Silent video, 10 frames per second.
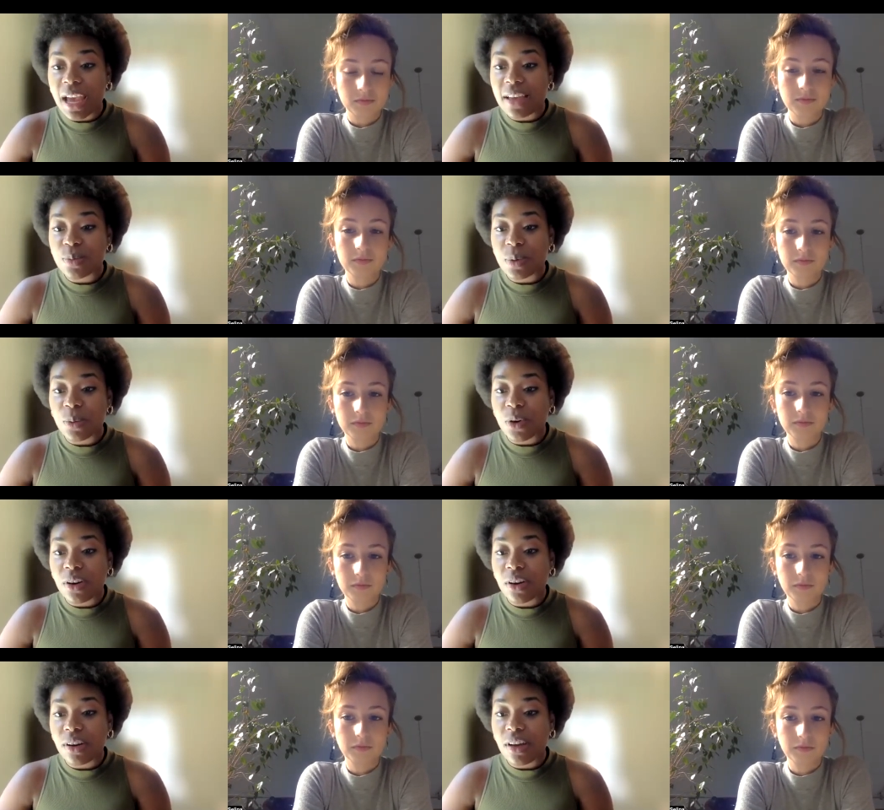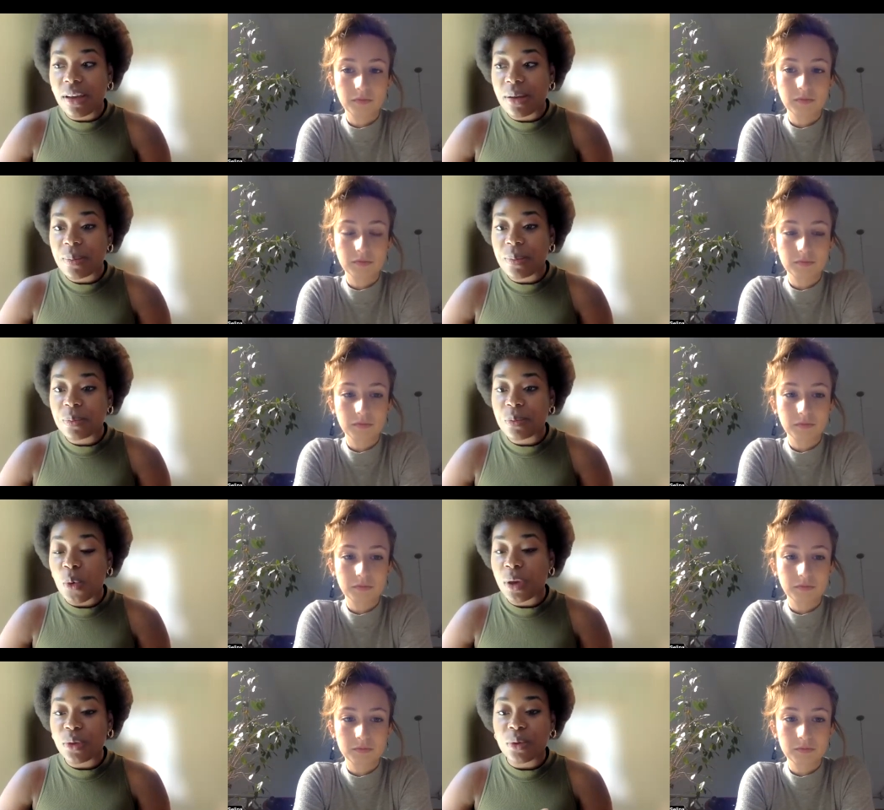Speaker 1: as we were um,
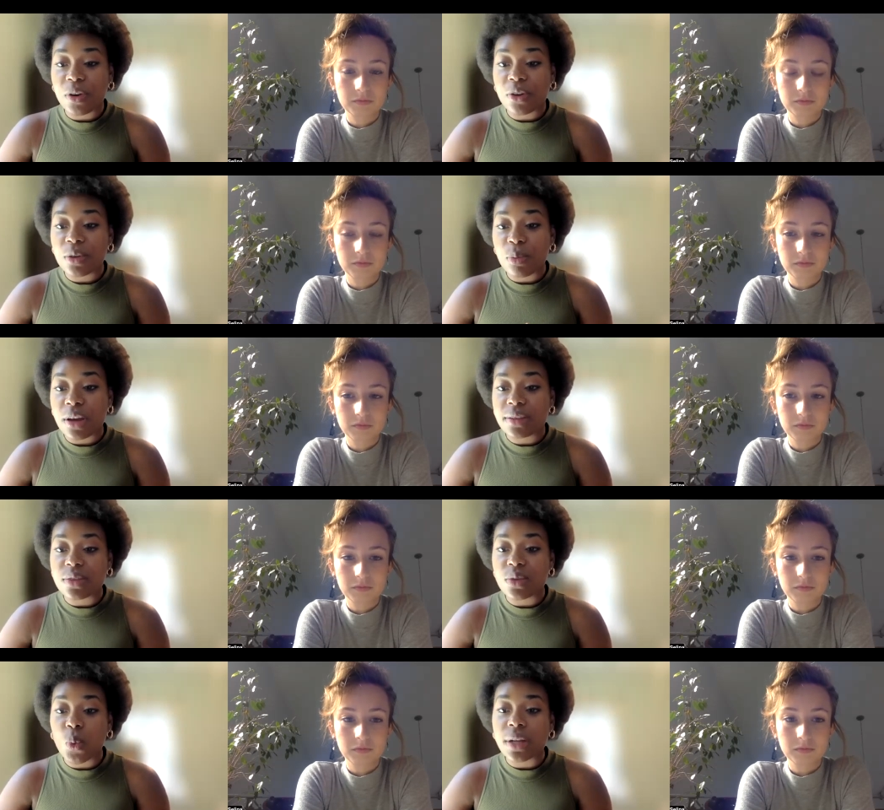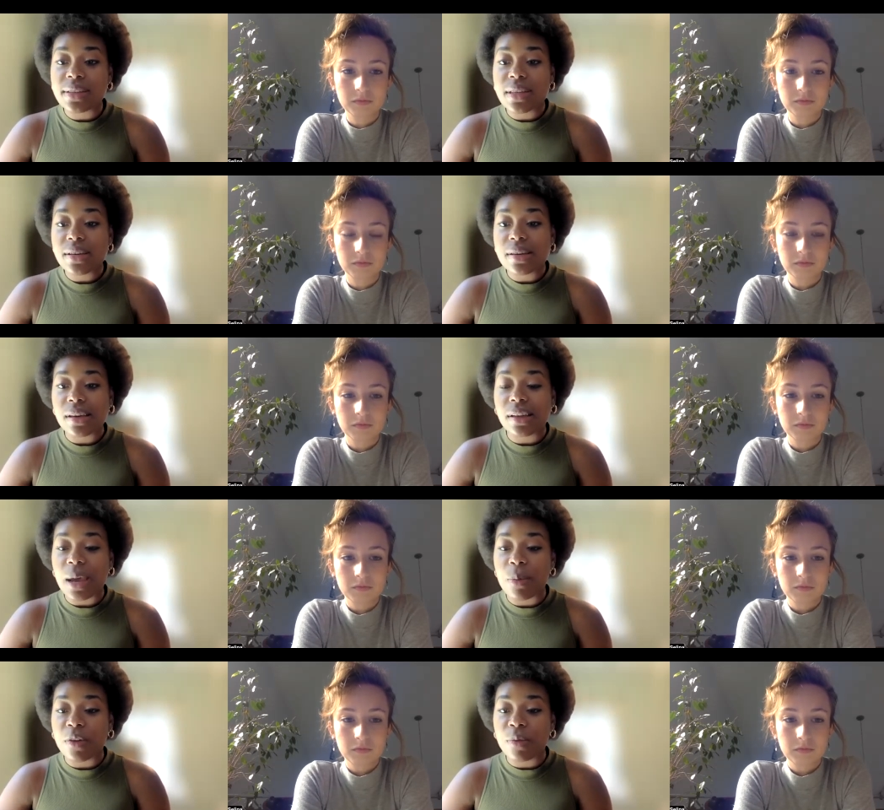going through the rehearsal process. What's the
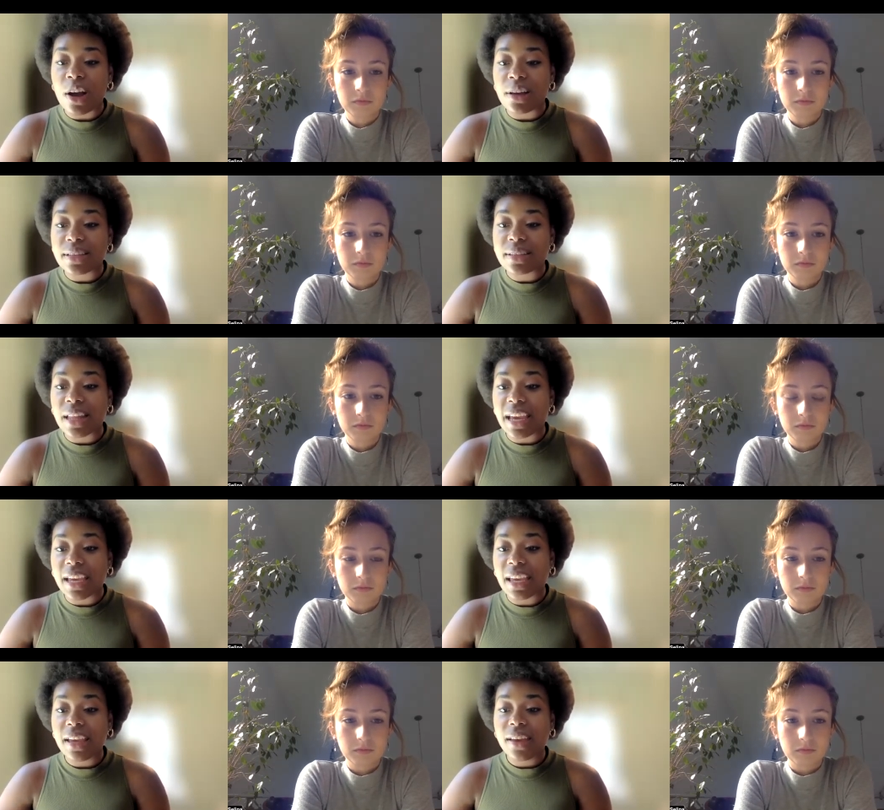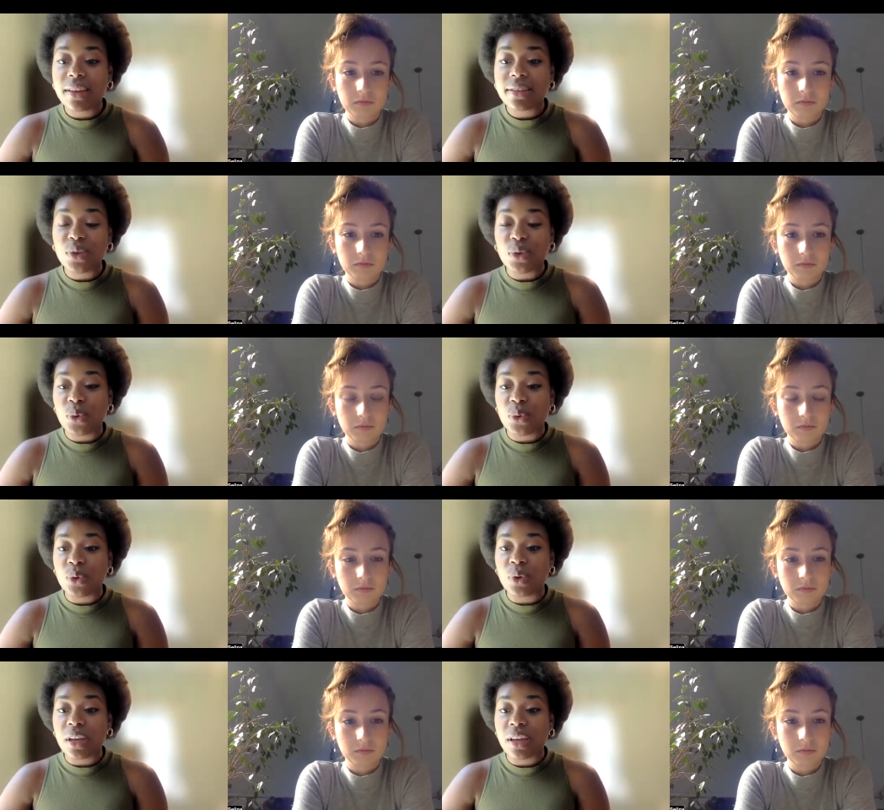collaborative process like to
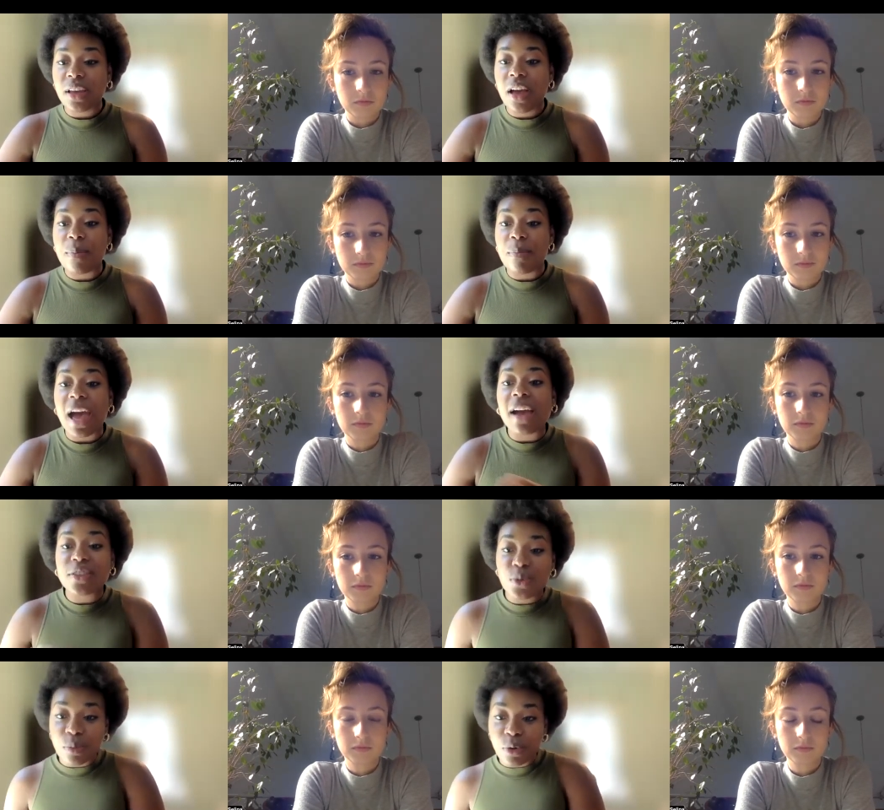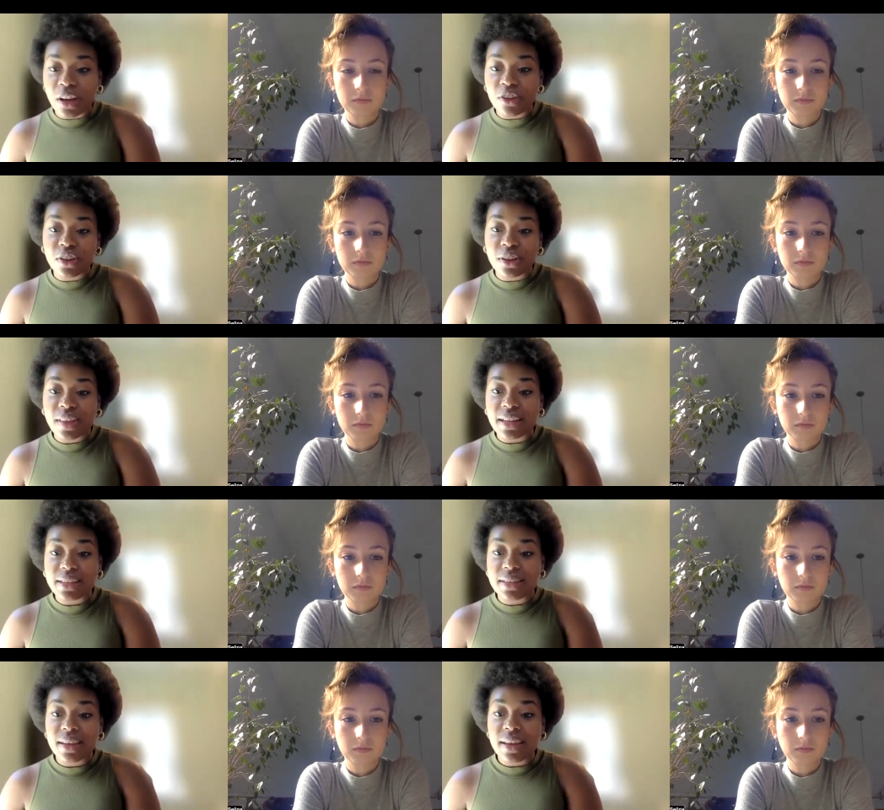come back to a production
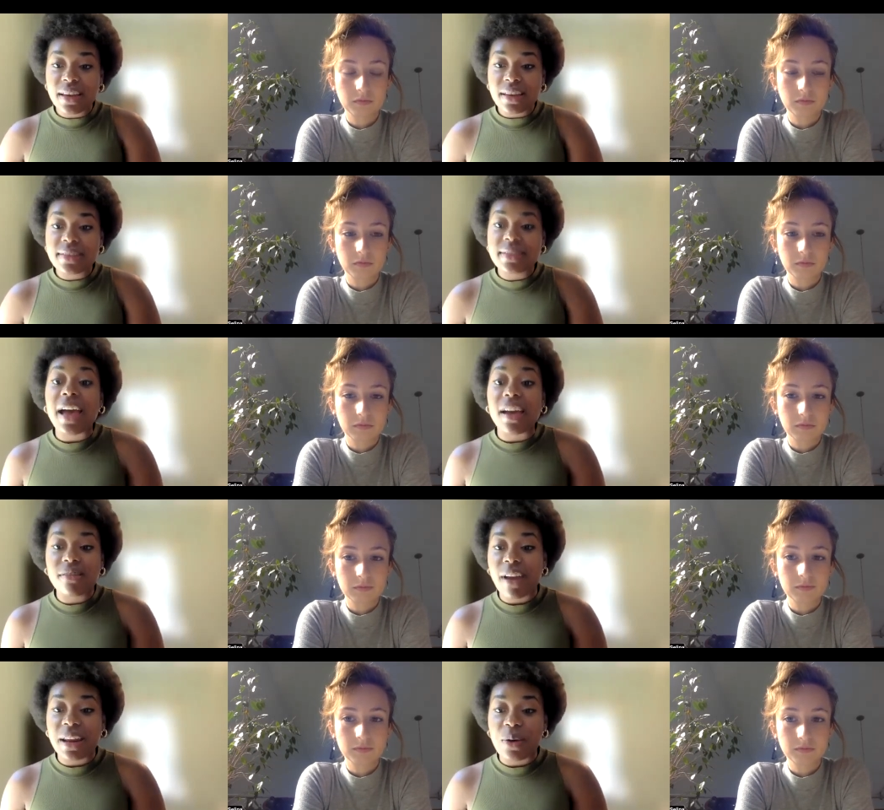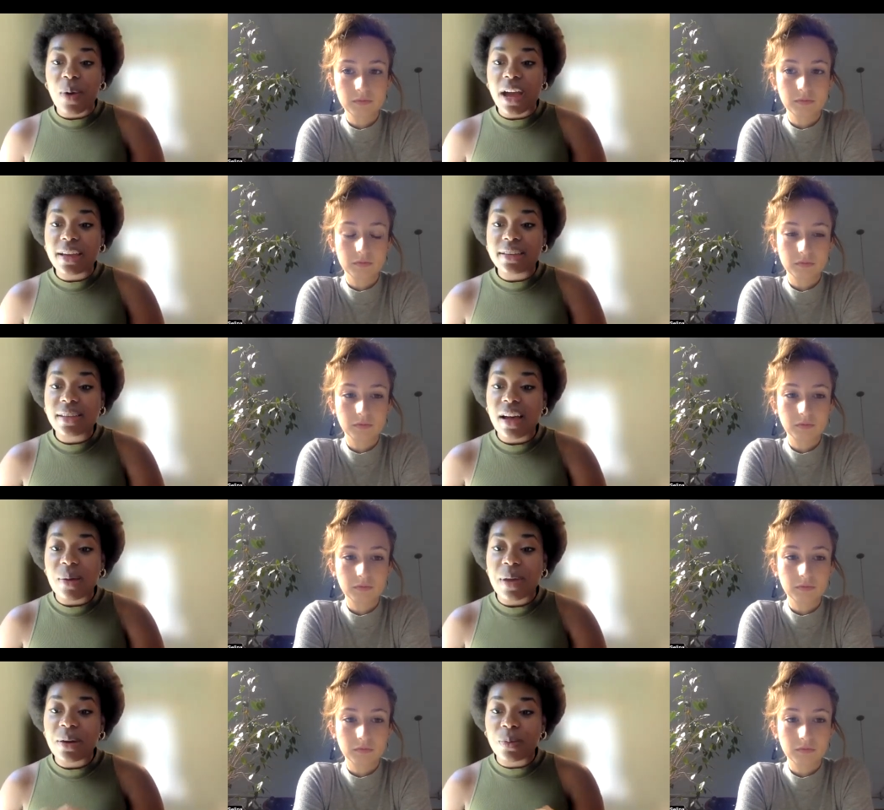that's set writing wise um,
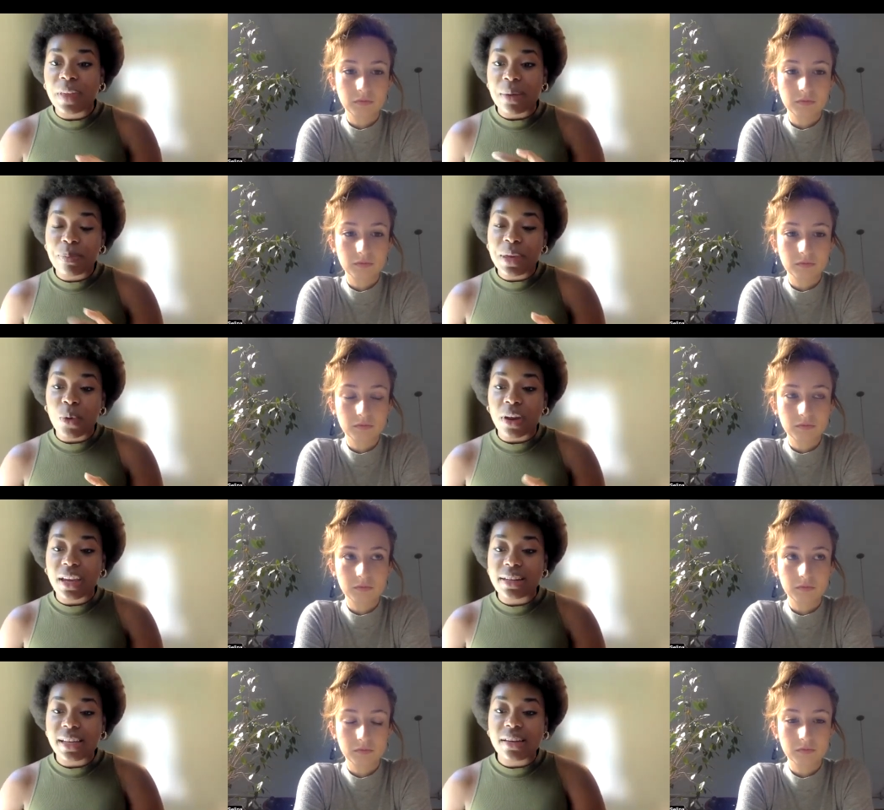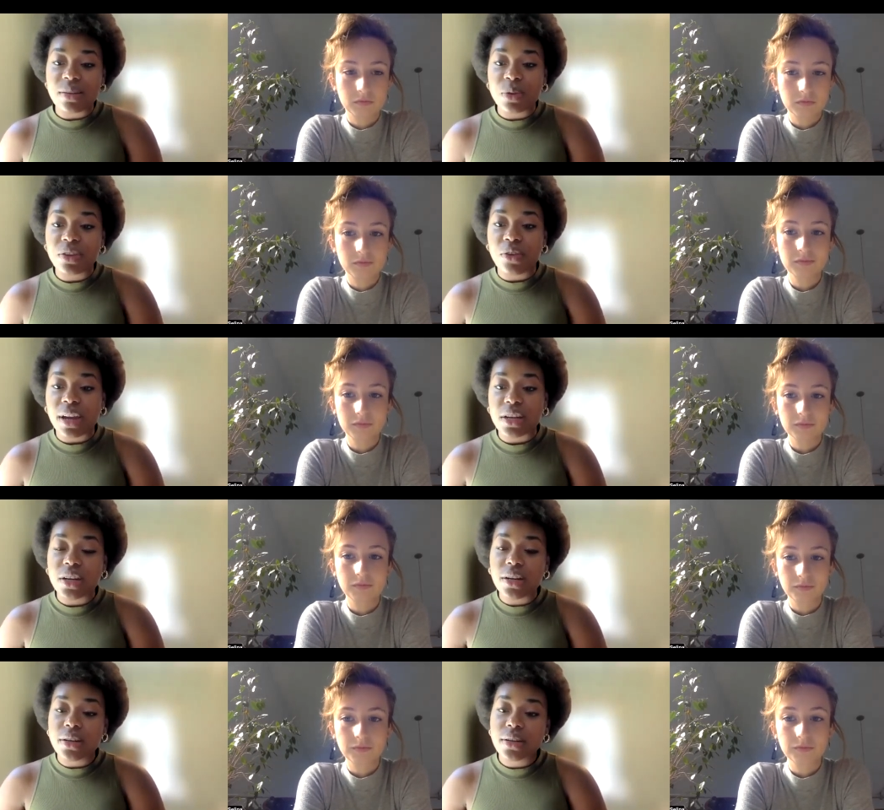and like be working in tandem with the director?